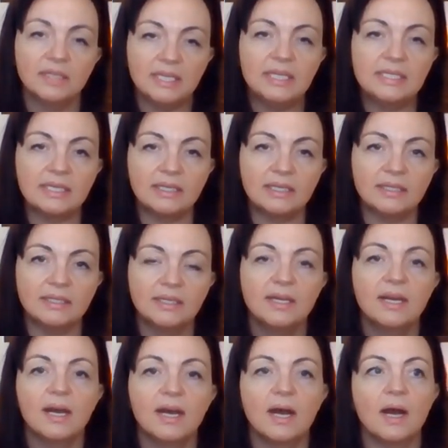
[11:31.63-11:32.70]
he did it.
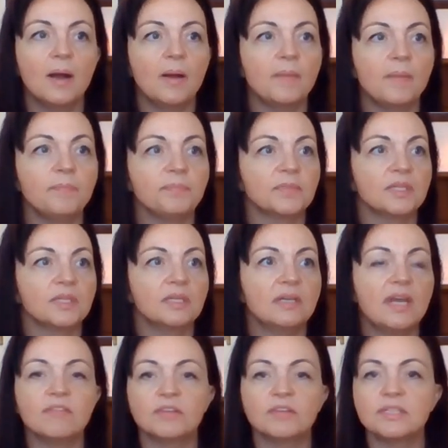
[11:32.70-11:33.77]
Um,
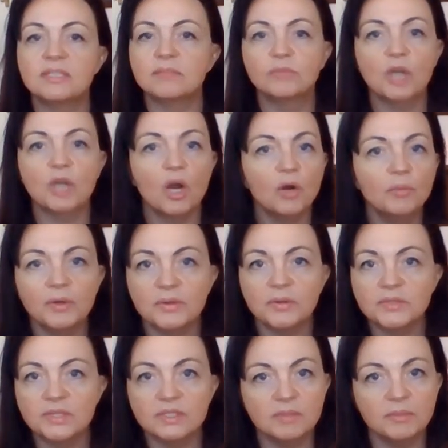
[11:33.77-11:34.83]
every Kobudo
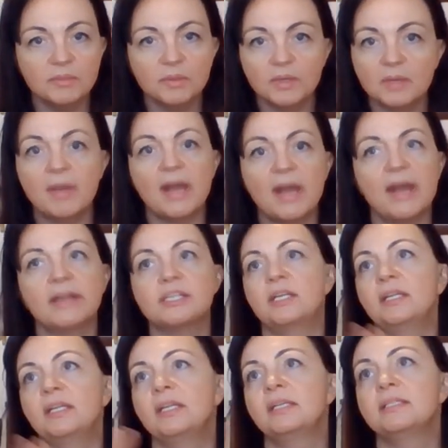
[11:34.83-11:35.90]
system you could
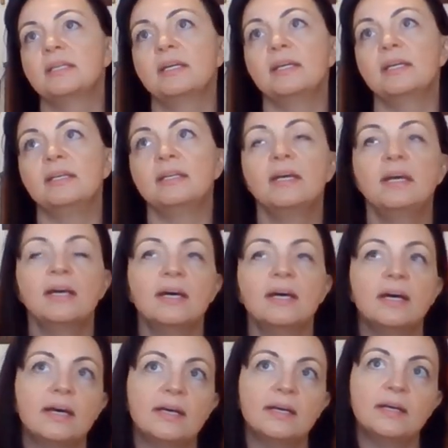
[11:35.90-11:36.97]
imagine, he did
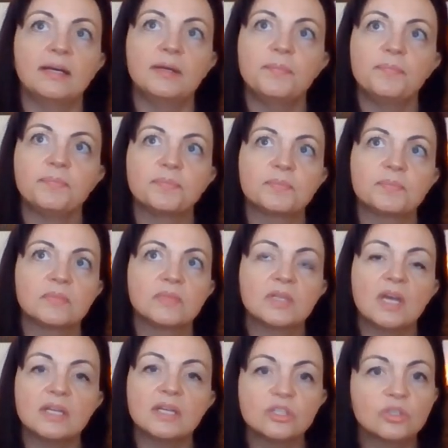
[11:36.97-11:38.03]
uh,
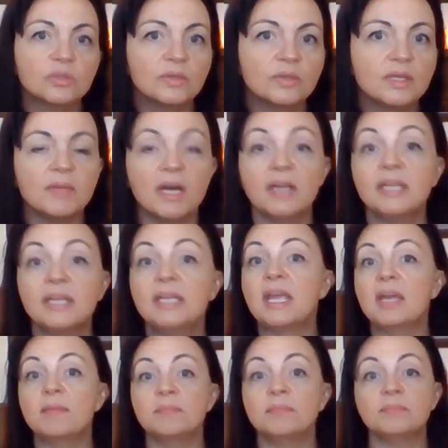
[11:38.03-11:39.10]
Eskrima. He
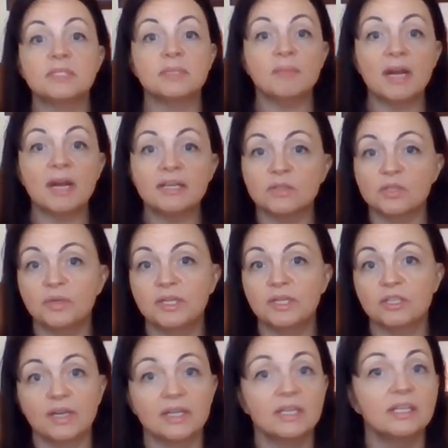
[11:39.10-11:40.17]
came to my dojo, he
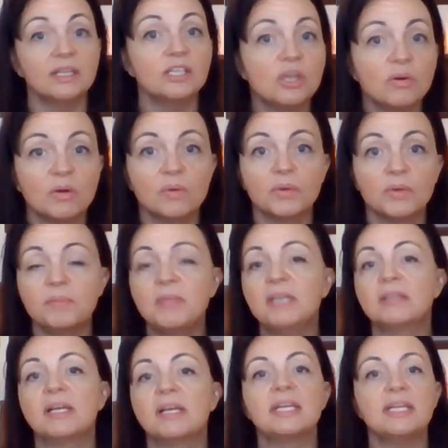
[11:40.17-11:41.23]
trained Kenshodo with
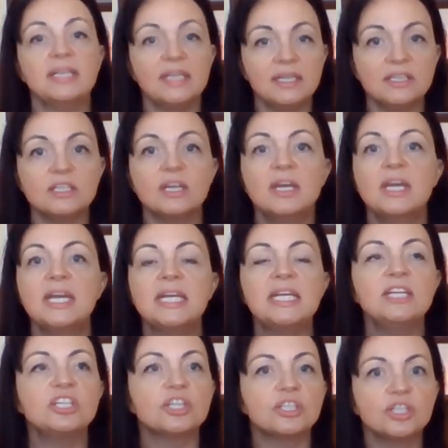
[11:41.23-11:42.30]
me. Like, he,
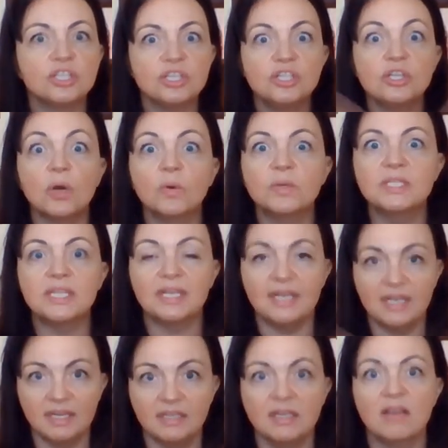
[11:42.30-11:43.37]
he just soaked it
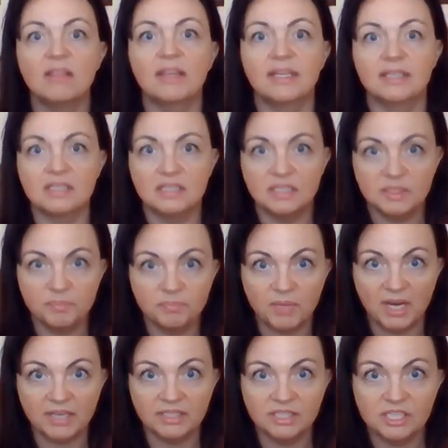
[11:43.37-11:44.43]
in like a
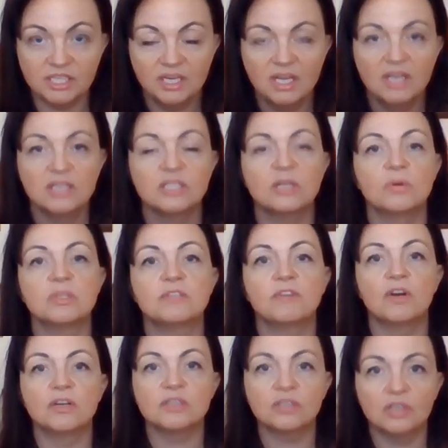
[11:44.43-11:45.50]
sponge. So, as
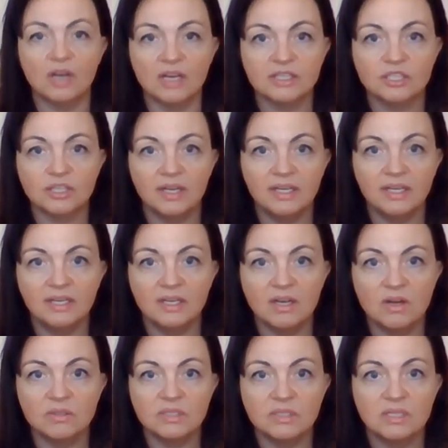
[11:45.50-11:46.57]
far as cross training
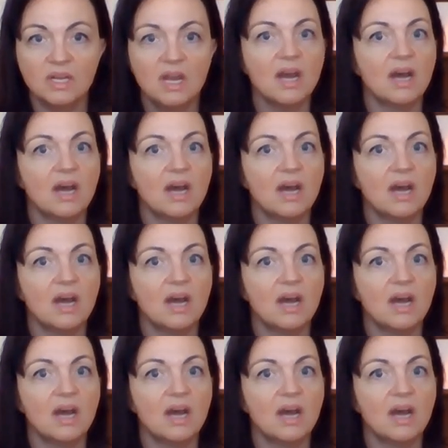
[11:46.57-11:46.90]
goes,